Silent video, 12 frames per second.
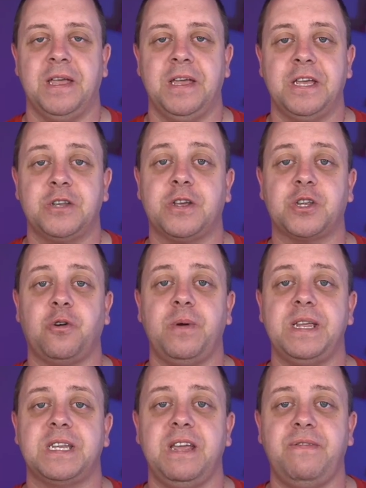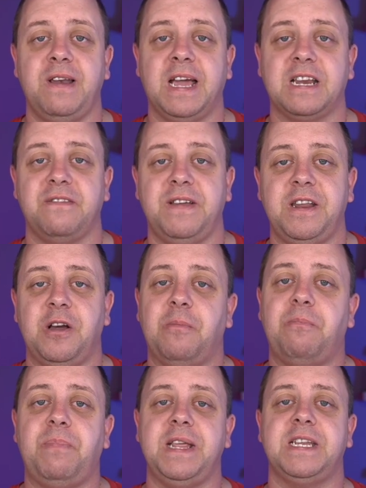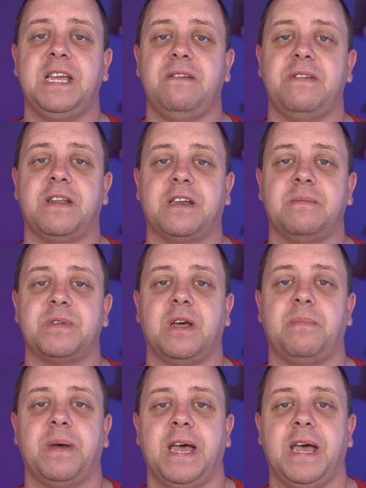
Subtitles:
So as always, if you like the video, please give it a thumbs up